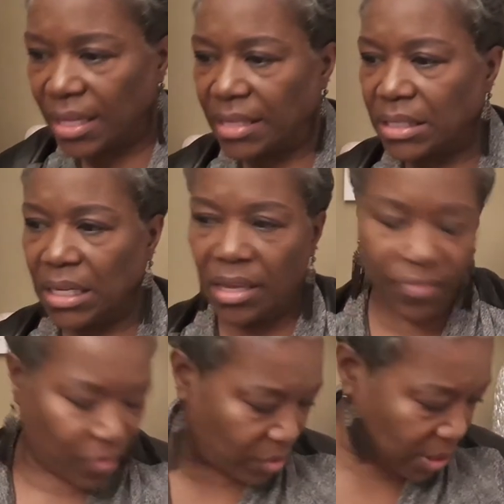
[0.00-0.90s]
that's
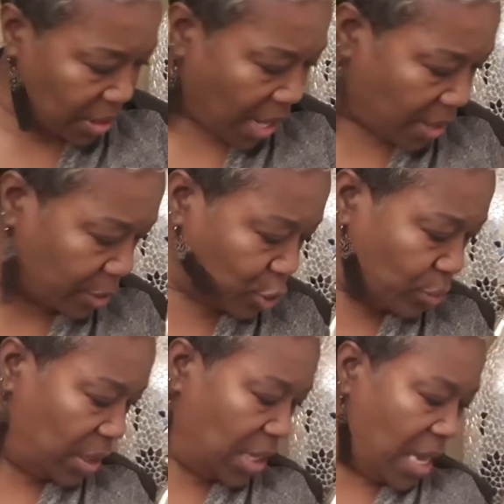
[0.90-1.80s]
it for the Dollar
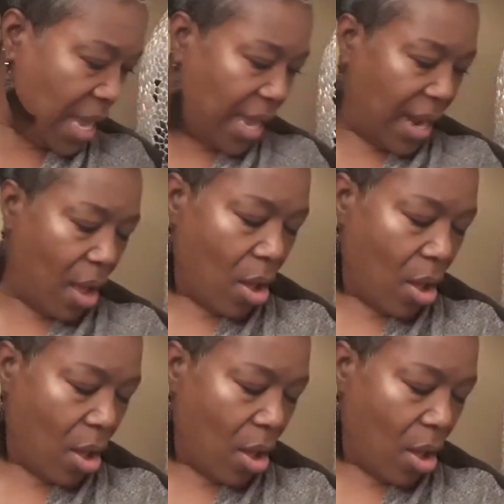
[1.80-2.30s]
Tree. And I